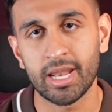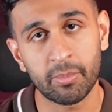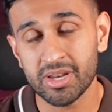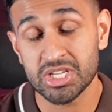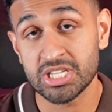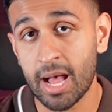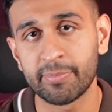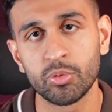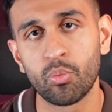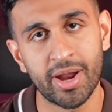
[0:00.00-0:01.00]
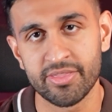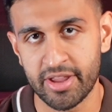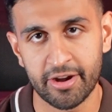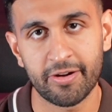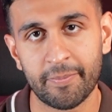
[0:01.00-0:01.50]
And I'm gonna stop you right
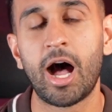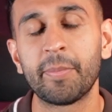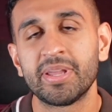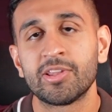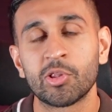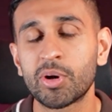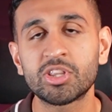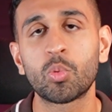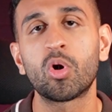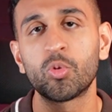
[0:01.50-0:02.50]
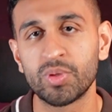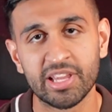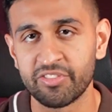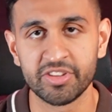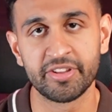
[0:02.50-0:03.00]
there. I mean, look at the world we live in